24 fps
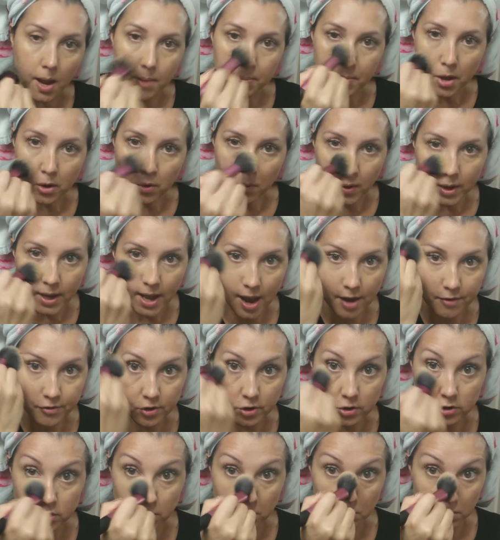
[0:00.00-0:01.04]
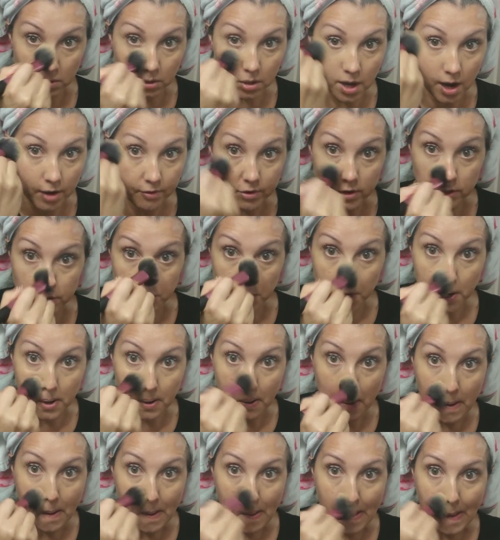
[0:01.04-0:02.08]
I'm not going after total coverage
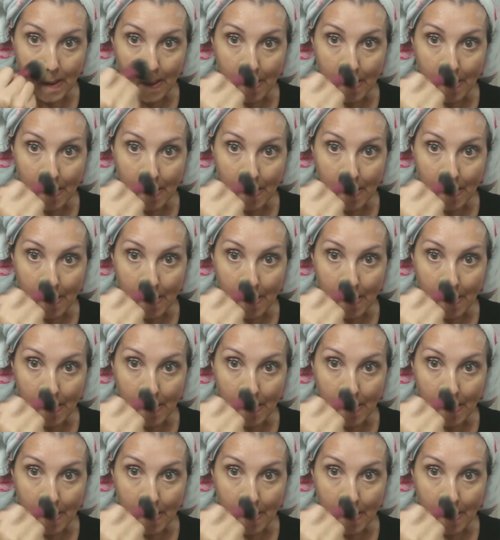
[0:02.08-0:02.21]
here.